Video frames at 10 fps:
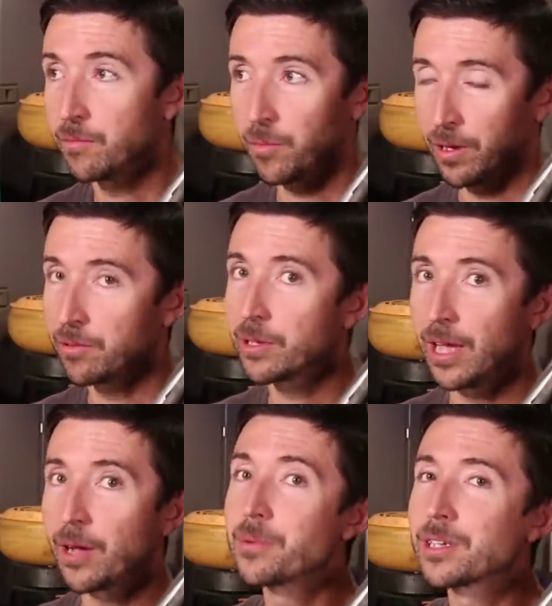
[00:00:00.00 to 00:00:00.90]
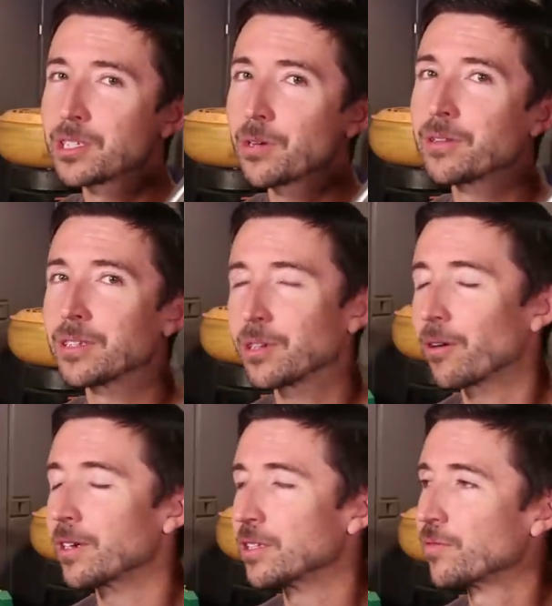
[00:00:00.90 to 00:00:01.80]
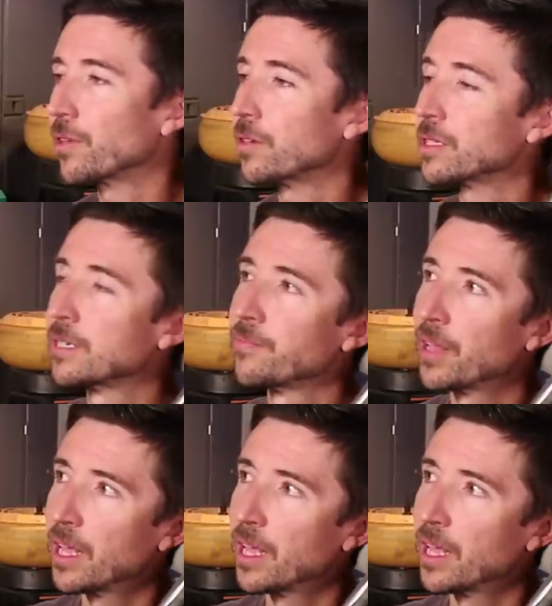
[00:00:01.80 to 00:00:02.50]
well, okay, I'm going to show you the targets first.